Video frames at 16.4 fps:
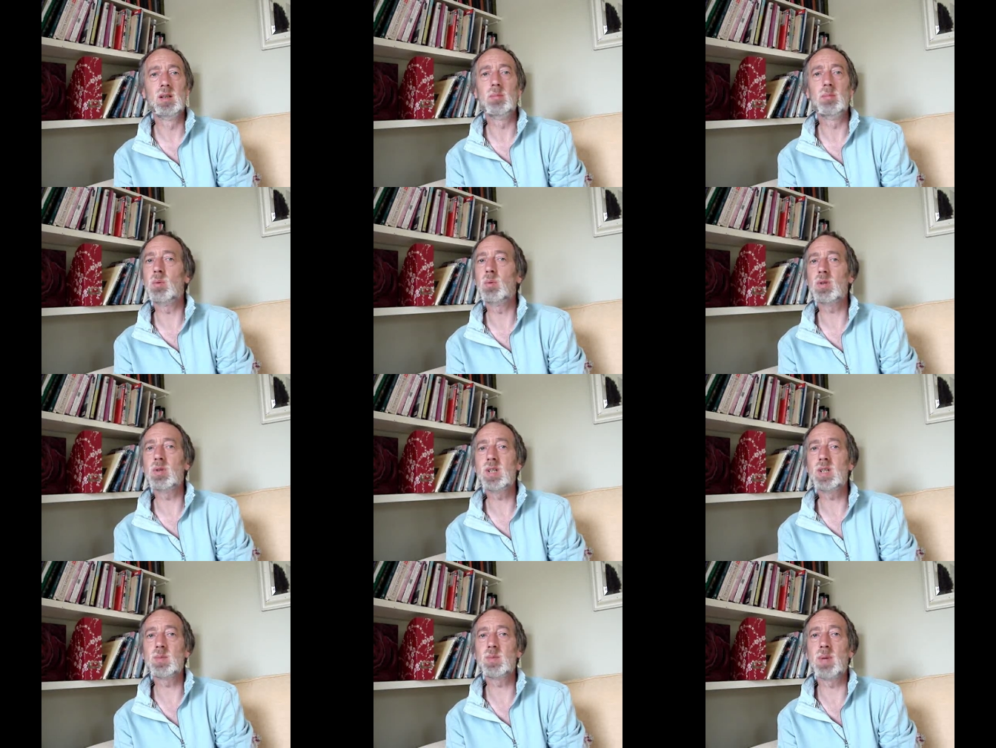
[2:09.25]
But
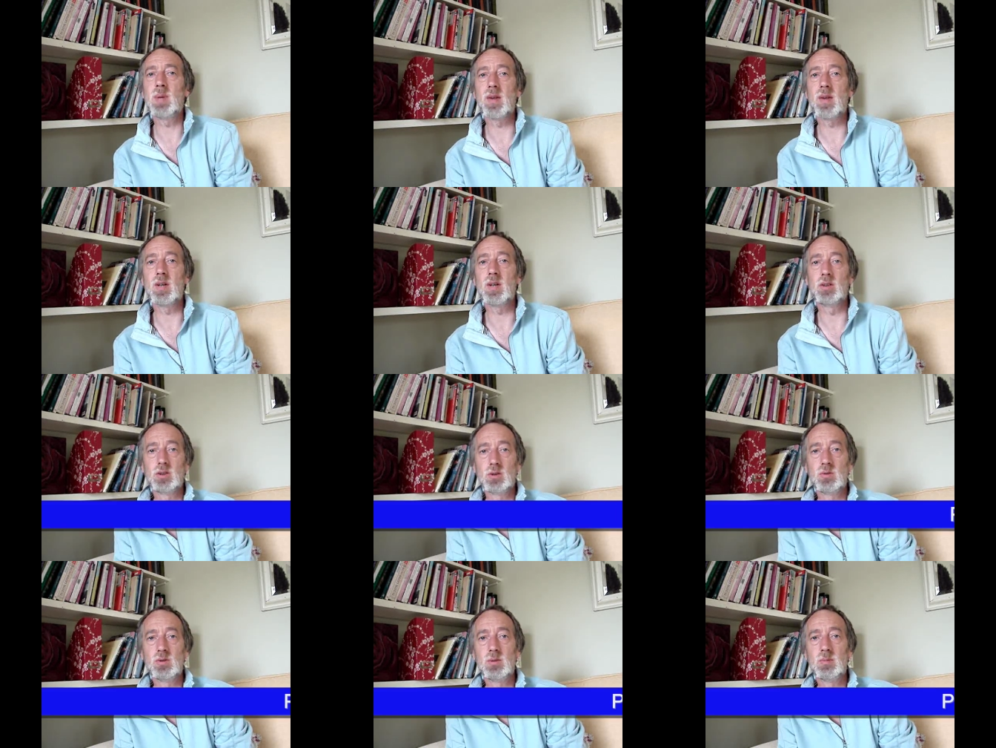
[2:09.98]
what is
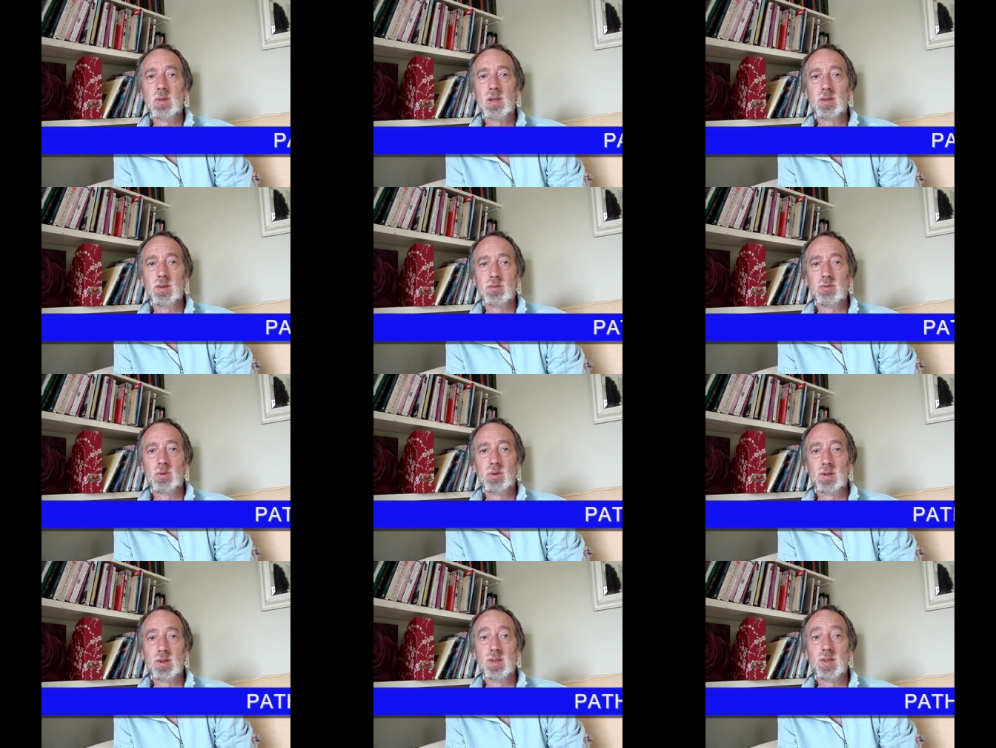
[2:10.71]
pathological demand
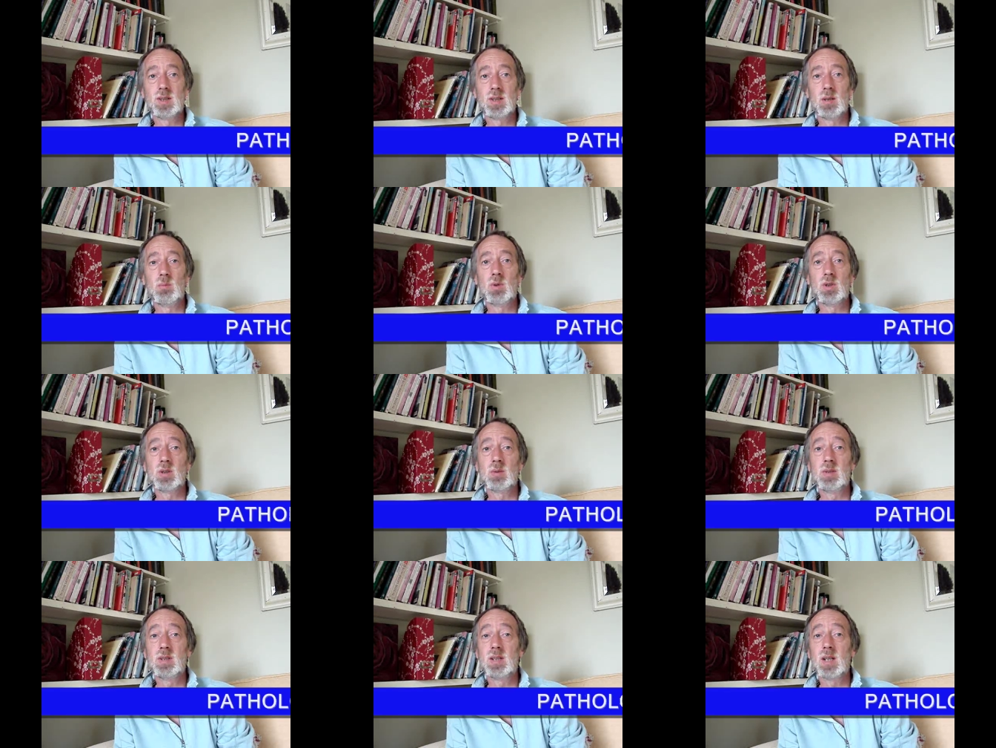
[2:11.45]
avoidance, and what
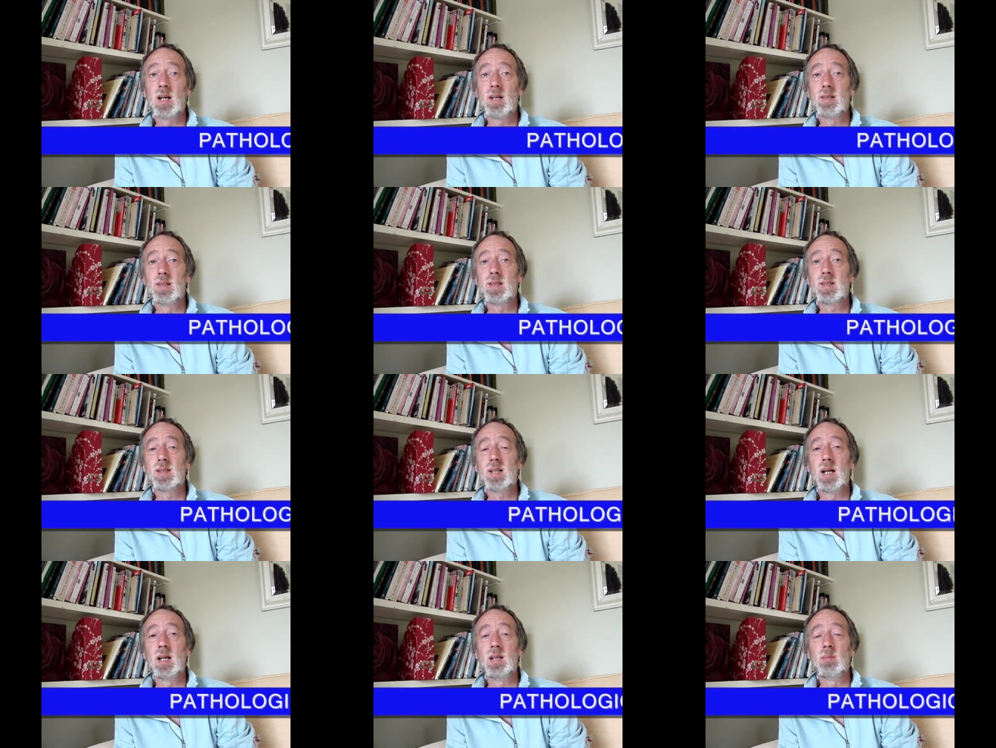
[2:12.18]
are we to
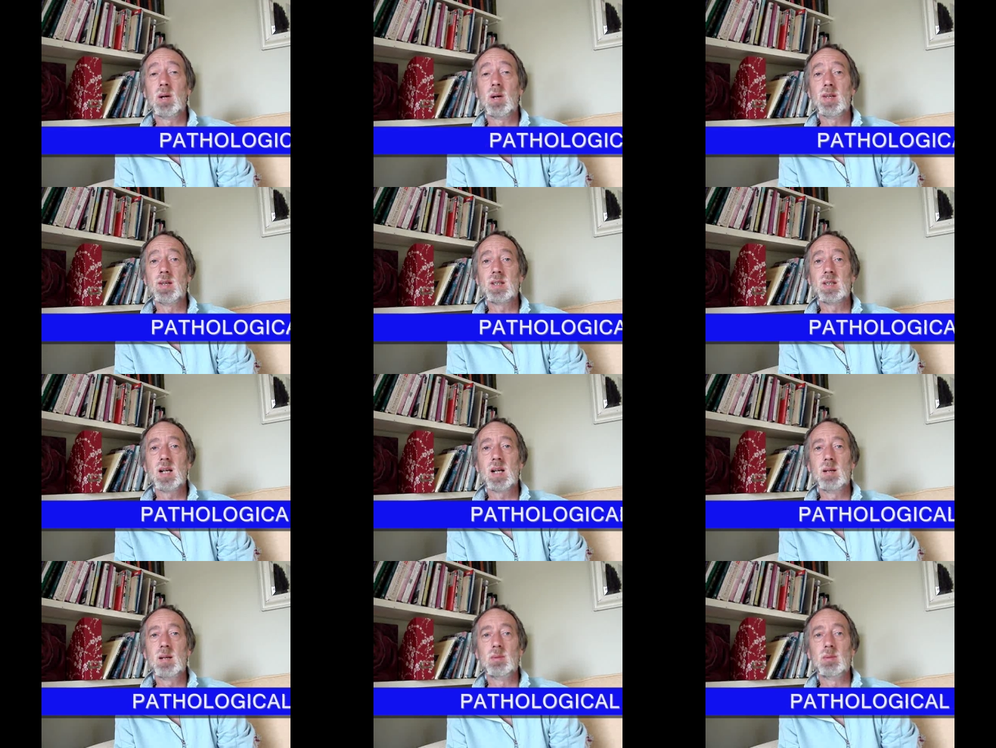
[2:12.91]
understand by this
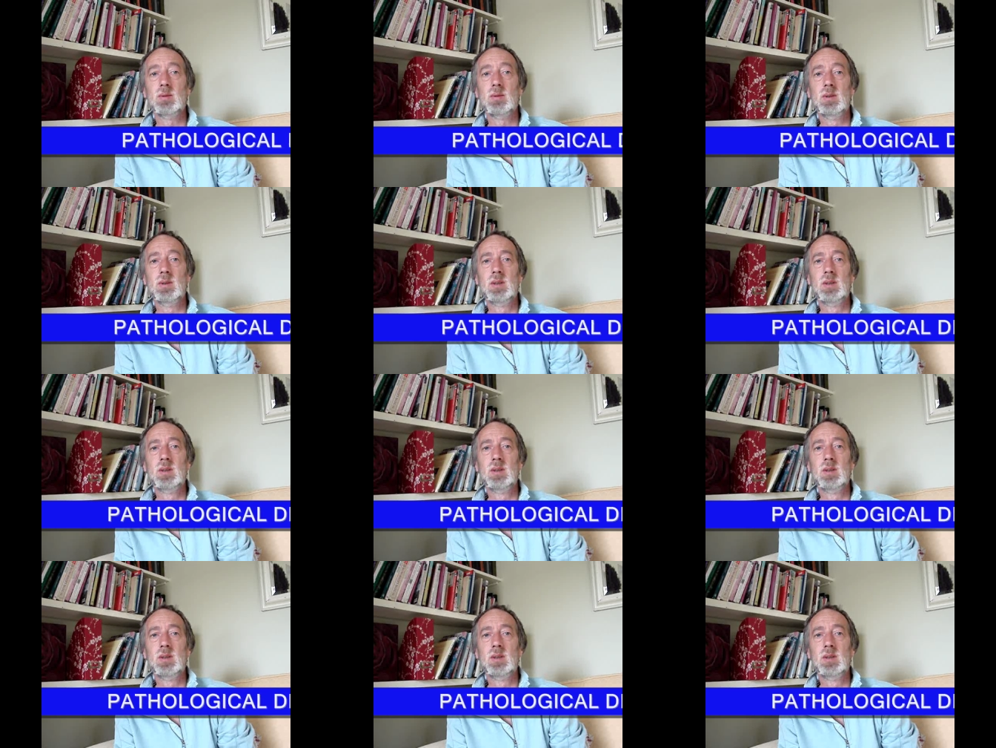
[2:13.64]
label?